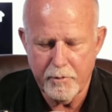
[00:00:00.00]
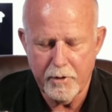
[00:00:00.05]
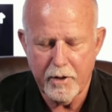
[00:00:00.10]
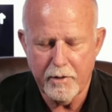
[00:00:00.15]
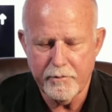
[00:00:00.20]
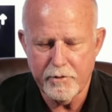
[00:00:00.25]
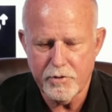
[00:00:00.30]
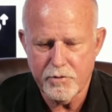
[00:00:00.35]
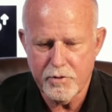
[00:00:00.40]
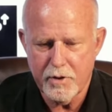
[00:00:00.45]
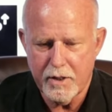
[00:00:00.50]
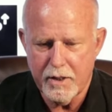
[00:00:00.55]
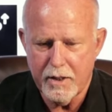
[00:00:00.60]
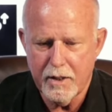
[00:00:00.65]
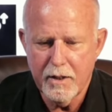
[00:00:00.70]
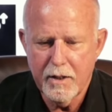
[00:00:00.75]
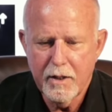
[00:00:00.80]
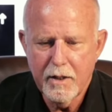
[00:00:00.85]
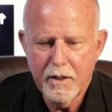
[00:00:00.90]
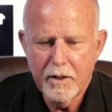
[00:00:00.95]
and
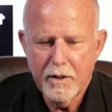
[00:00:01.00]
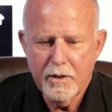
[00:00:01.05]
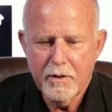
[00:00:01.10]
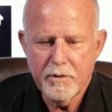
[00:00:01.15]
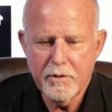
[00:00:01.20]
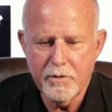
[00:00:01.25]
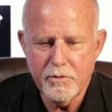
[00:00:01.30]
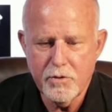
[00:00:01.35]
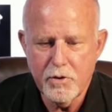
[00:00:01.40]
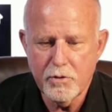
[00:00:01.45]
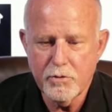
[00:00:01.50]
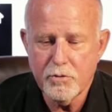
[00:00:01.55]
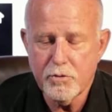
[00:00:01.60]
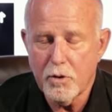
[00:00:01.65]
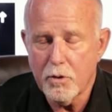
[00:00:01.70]
obviously the Jews.